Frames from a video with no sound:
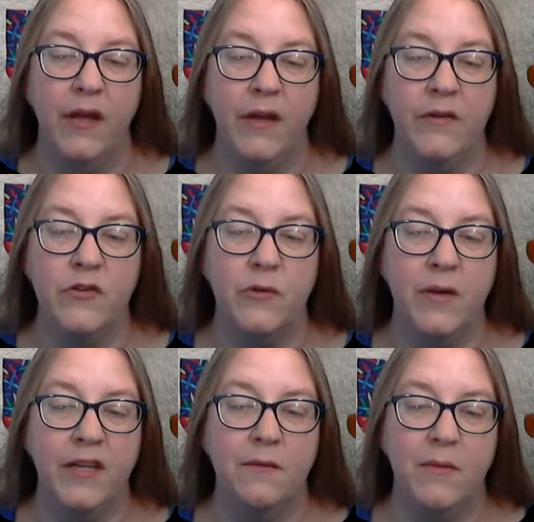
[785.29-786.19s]

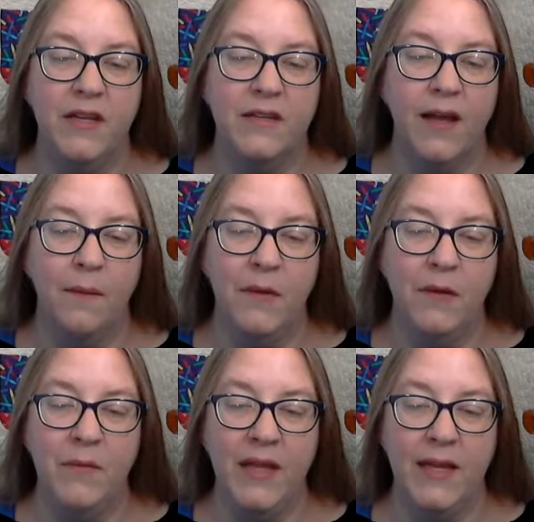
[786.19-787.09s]
entreated me to come
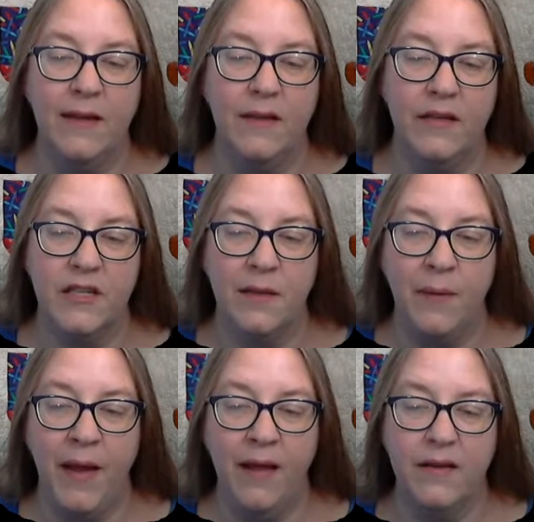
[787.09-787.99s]
immediately to the
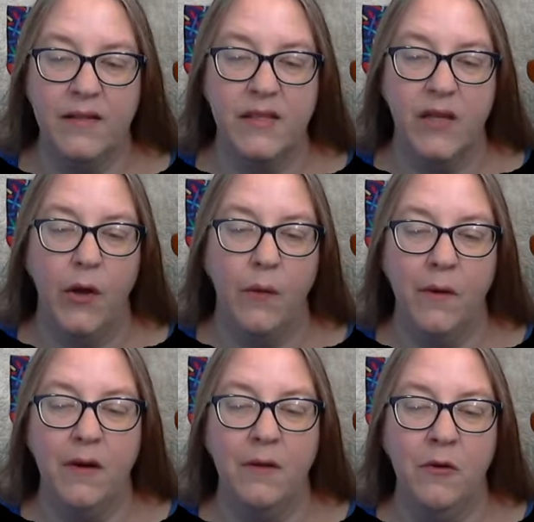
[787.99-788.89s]
palace,
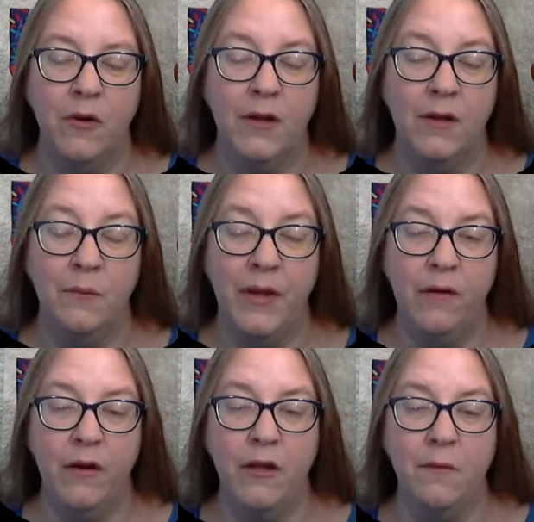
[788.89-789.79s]
where her
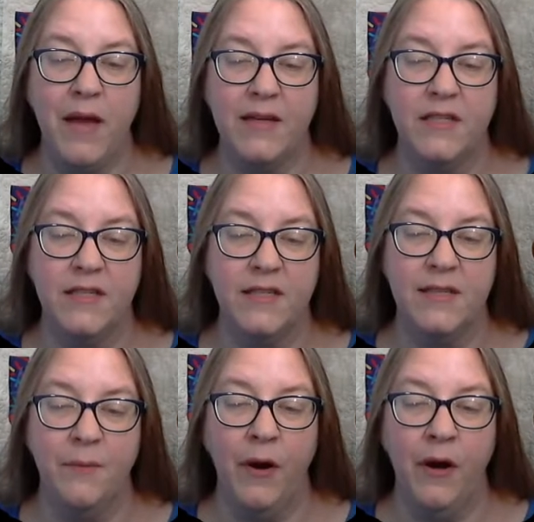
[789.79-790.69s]
imperial majesty's
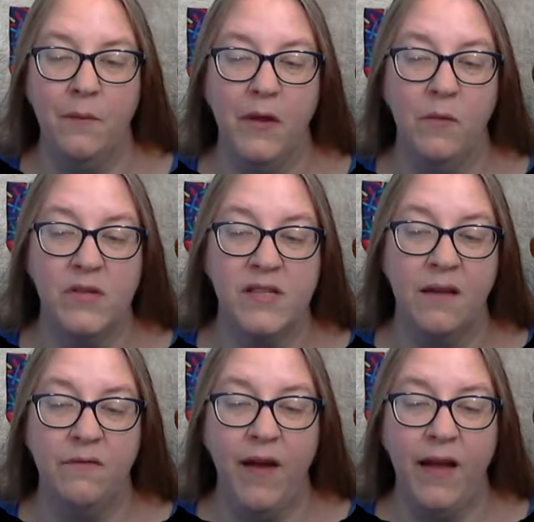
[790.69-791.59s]
apartment was
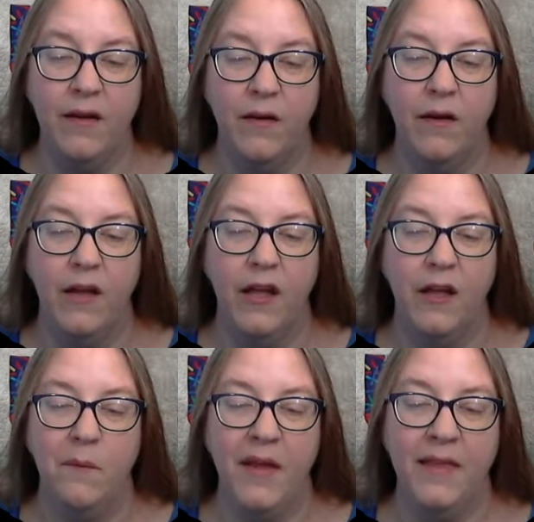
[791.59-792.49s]
on fire
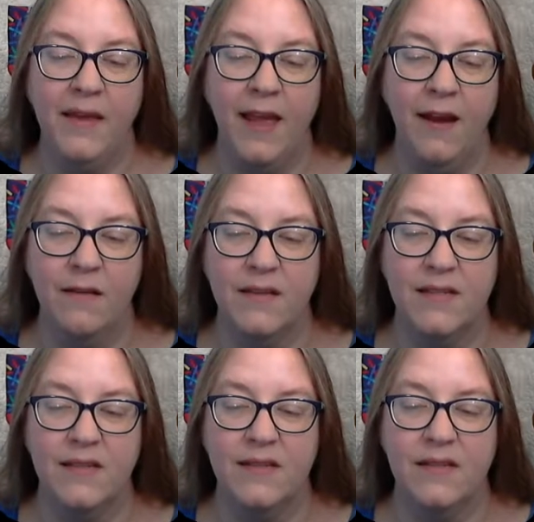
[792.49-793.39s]
by the
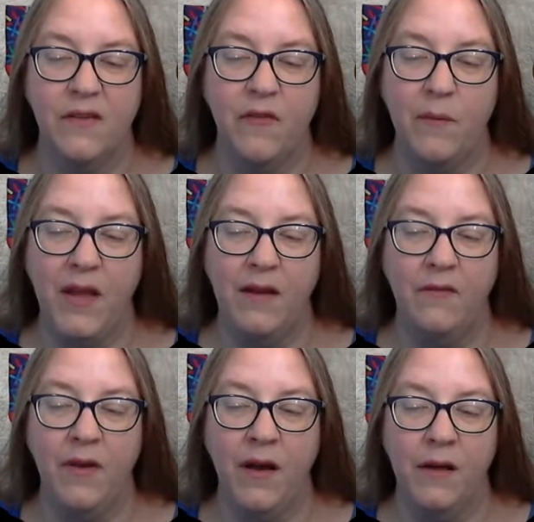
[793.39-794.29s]
carelessness of a maid
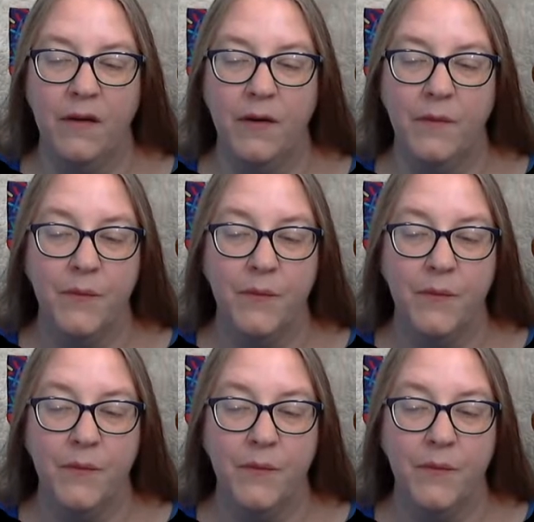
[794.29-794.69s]
of honor,